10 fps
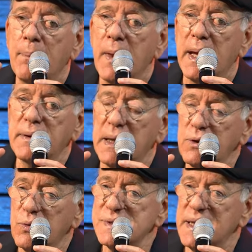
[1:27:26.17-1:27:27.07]
And then
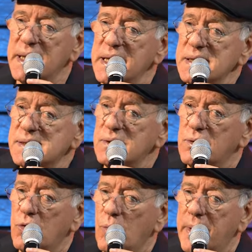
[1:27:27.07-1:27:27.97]
there was the
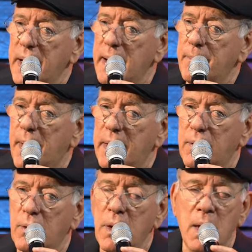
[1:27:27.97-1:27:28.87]
Eastern Roman
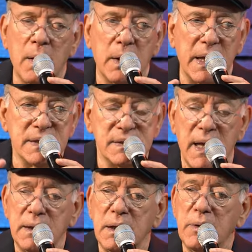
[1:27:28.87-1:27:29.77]
Empire,
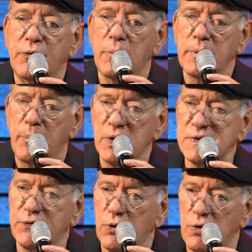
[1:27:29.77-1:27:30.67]
extending from the
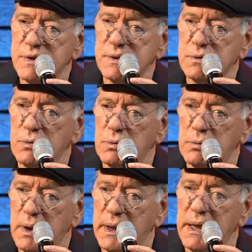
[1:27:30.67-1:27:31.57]
Bosphorus to
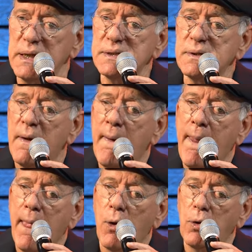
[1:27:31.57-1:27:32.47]
the east,
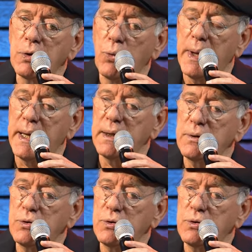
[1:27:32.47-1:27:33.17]
all the way